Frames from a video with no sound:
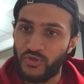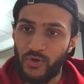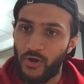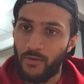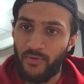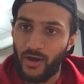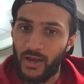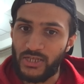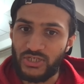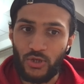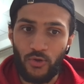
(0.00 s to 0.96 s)
recurrent
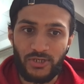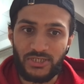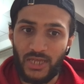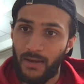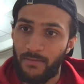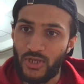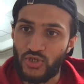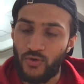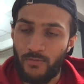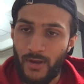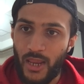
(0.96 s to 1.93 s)
pregnancy loss and
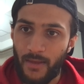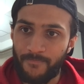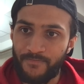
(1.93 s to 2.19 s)
menstrual bleeding?